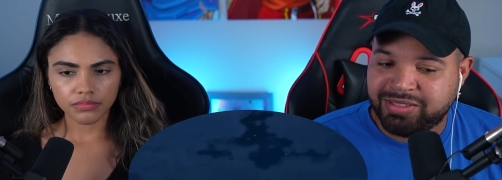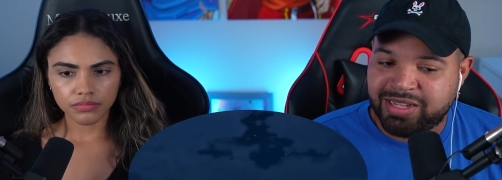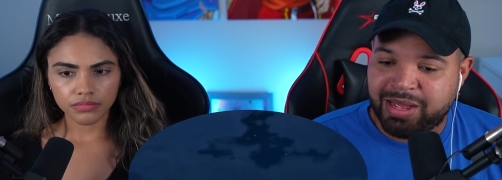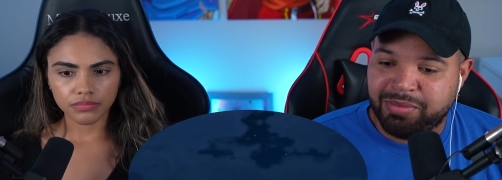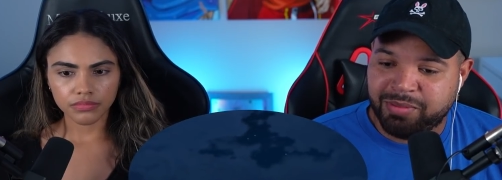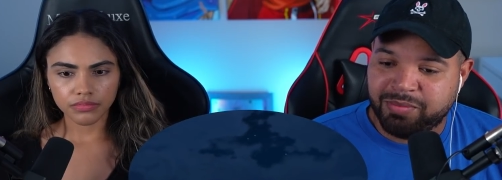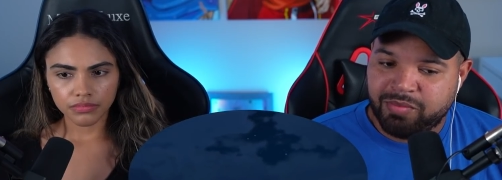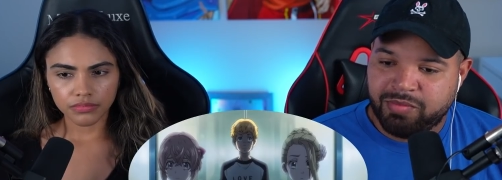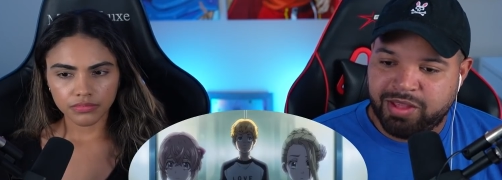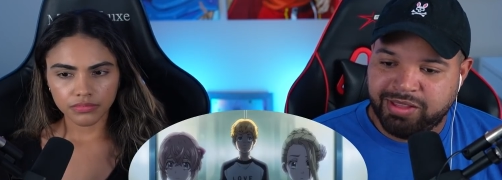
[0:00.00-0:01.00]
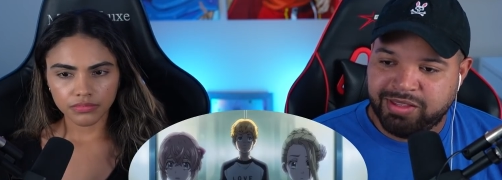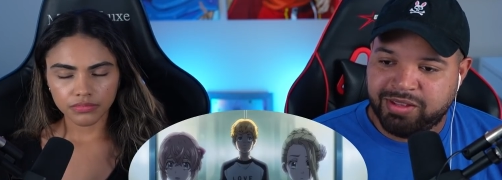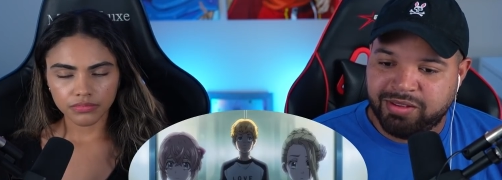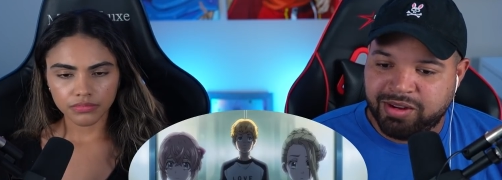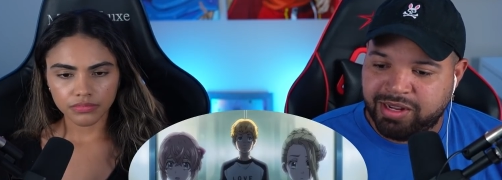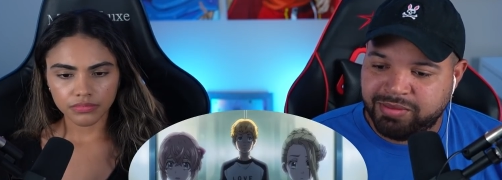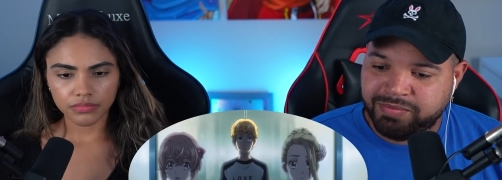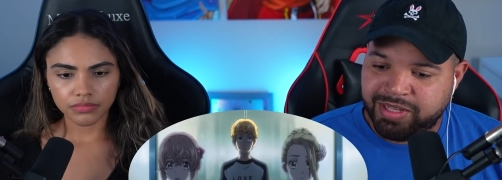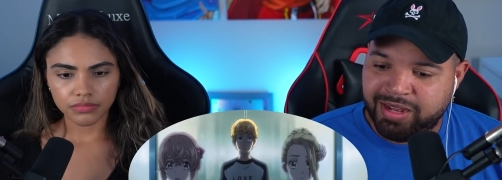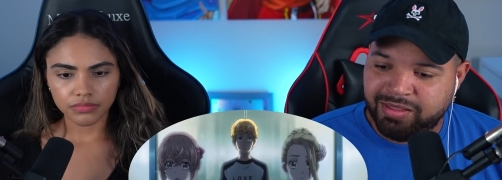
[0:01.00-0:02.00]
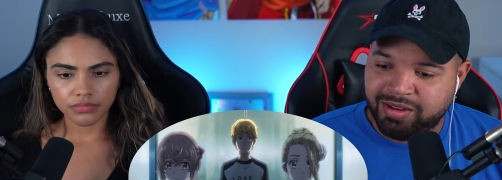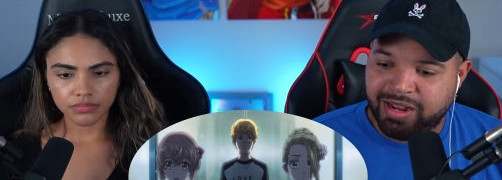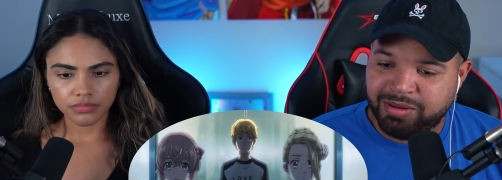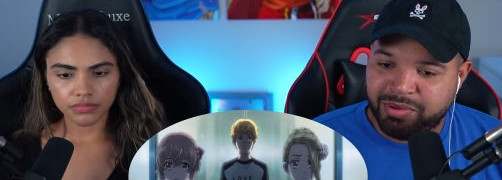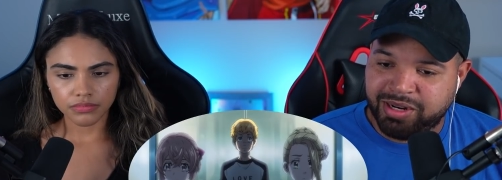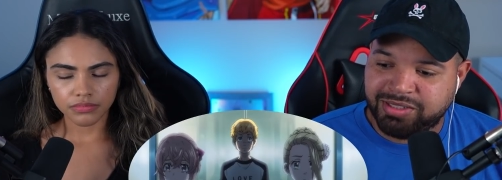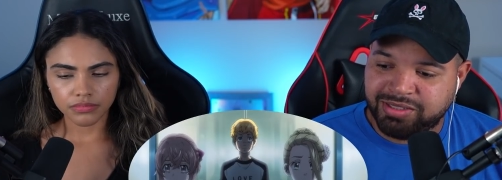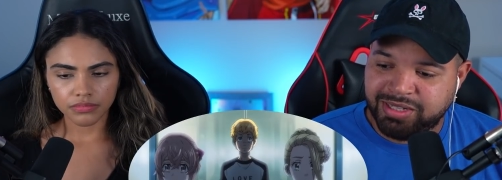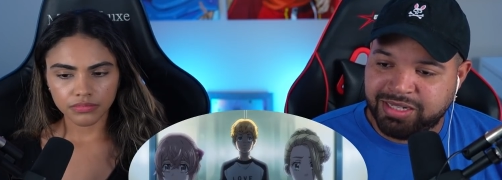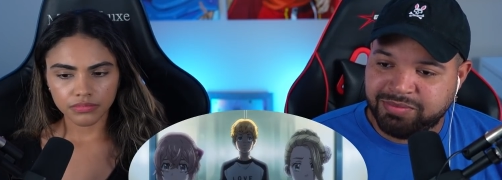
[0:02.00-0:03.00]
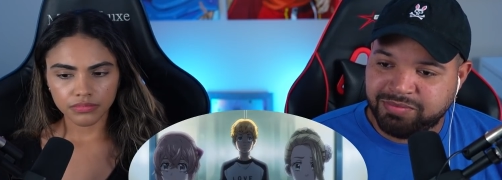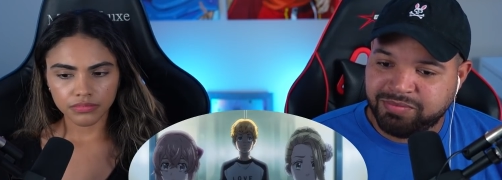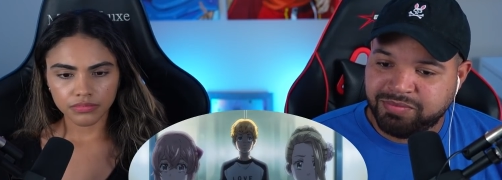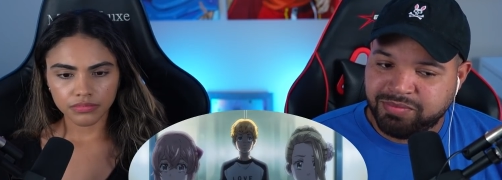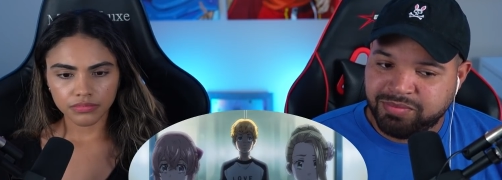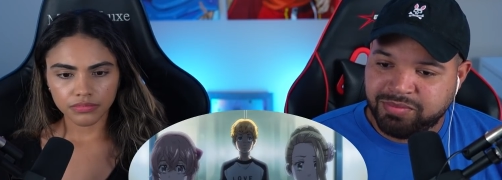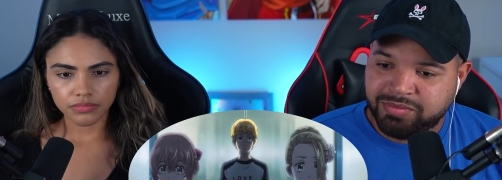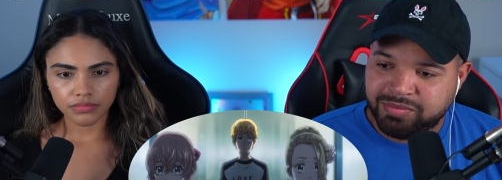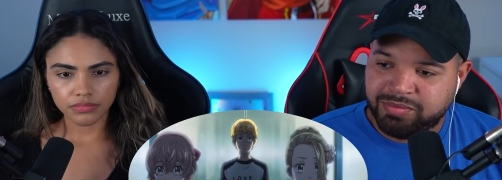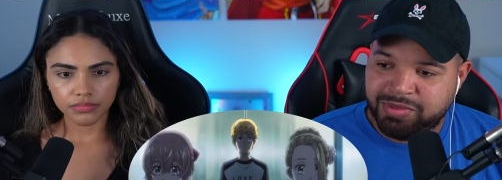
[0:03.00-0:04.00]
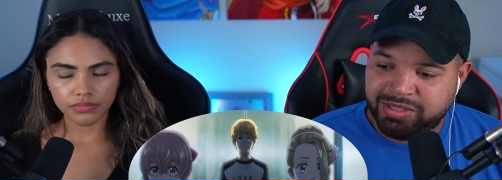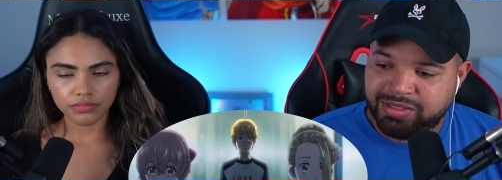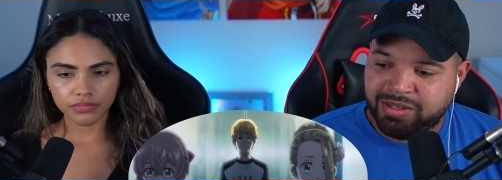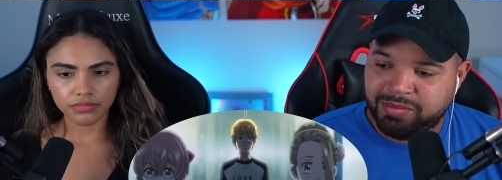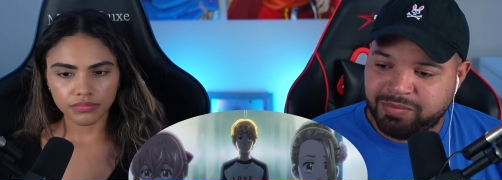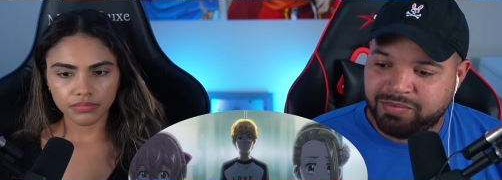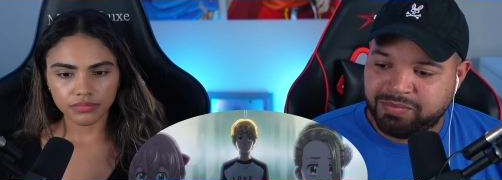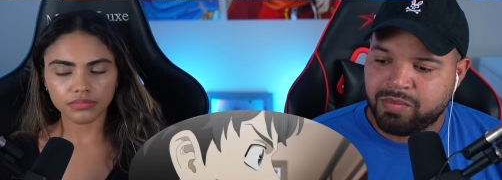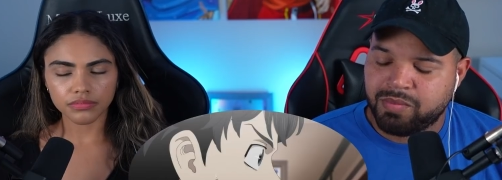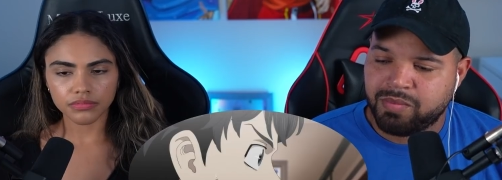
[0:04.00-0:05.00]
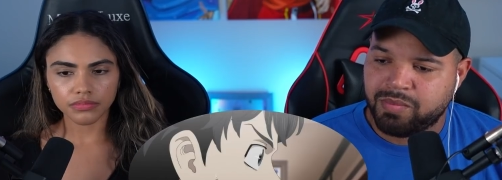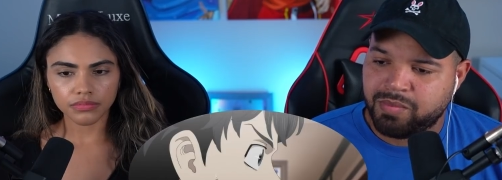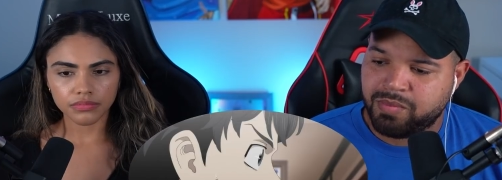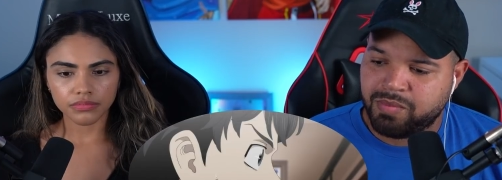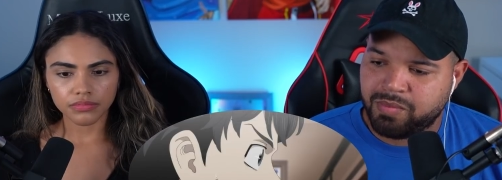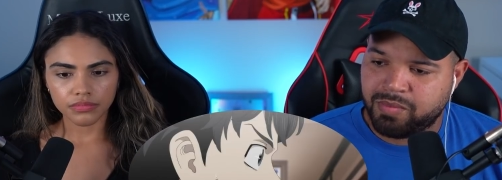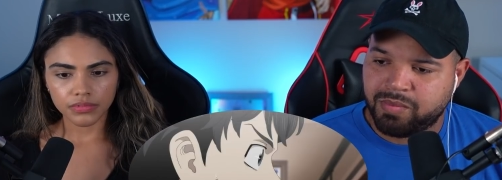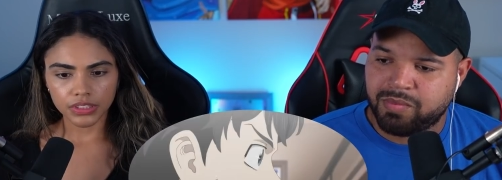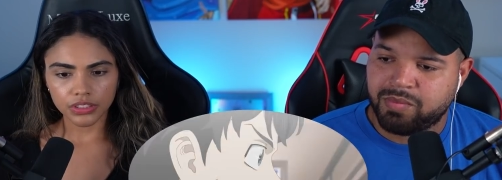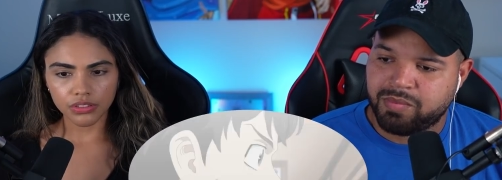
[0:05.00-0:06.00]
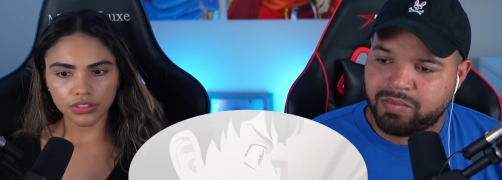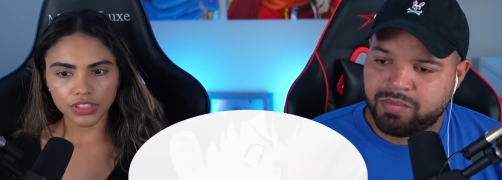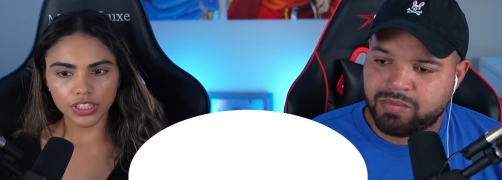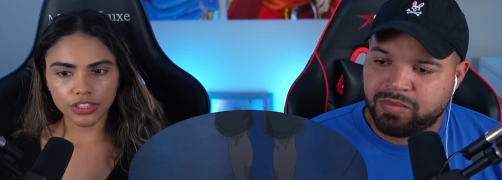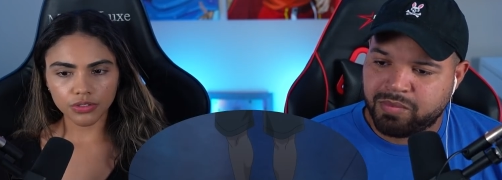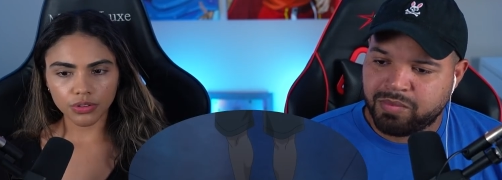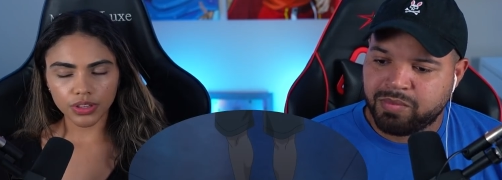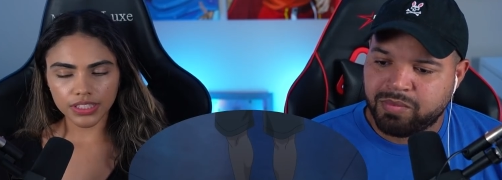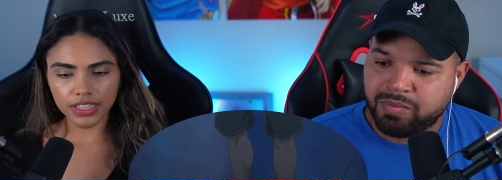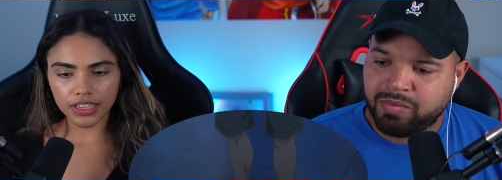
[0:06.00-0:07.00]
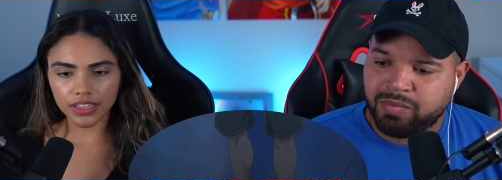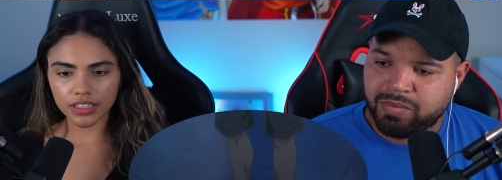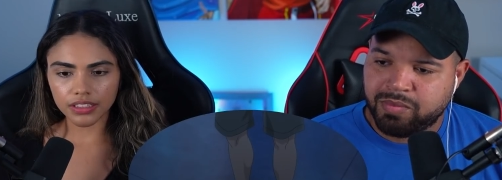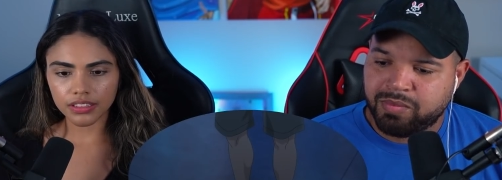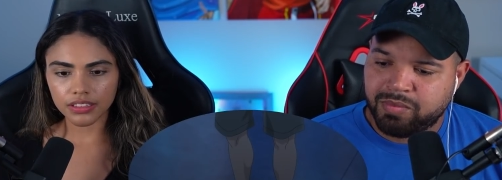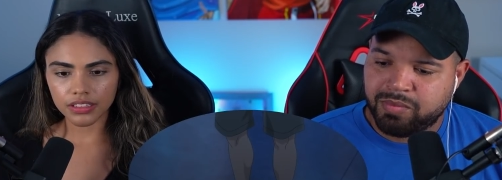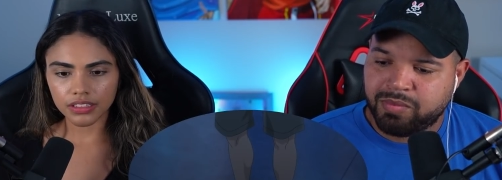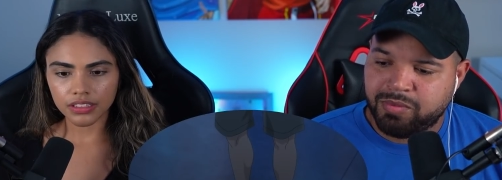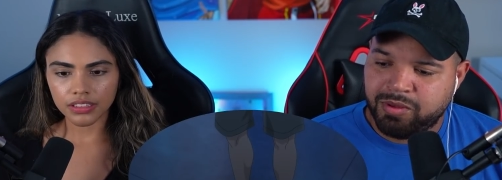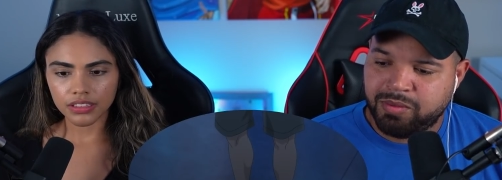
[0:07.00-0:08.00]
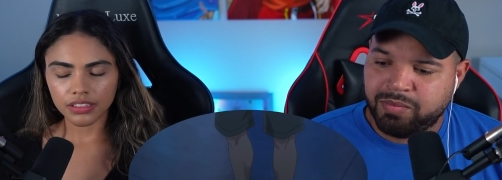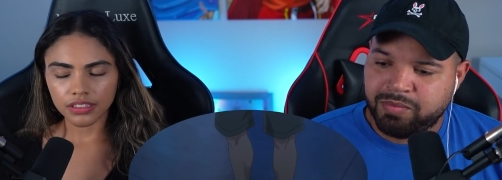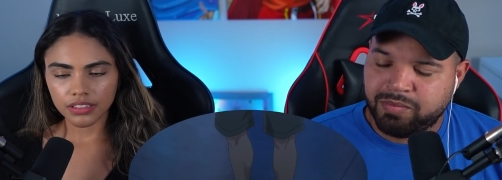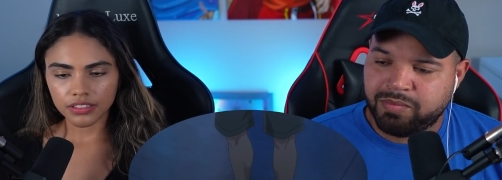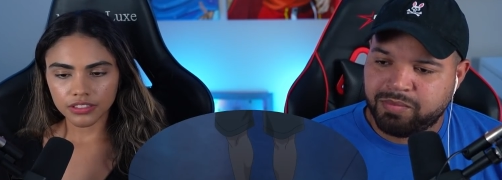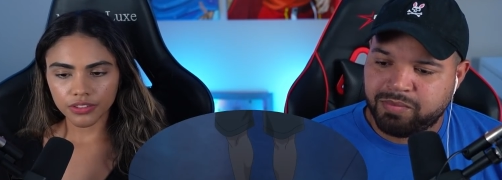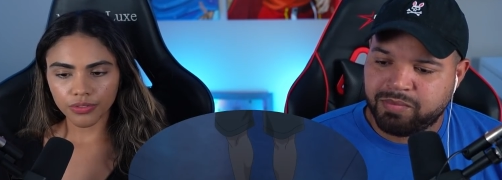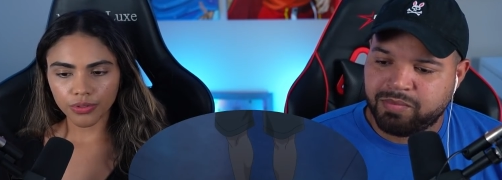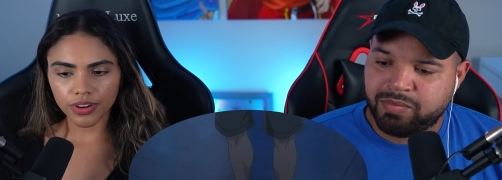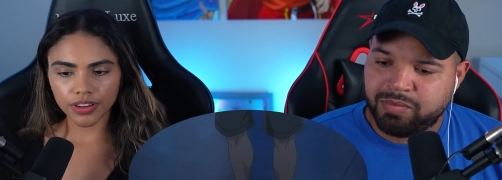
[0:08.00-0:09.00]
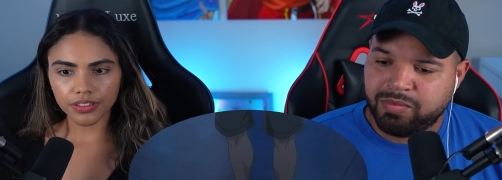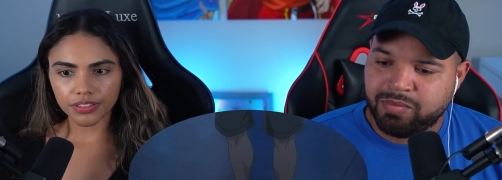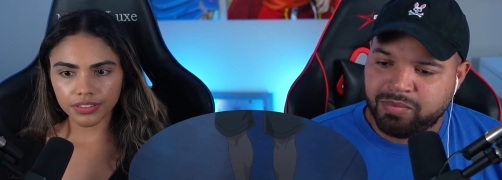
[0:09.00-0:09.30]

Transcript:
Speaker 1: stabbed him like the other guy. That other guy probably should get messed up. Hmm.
Speaker 2: So so that's it. Yep. It's the fourth.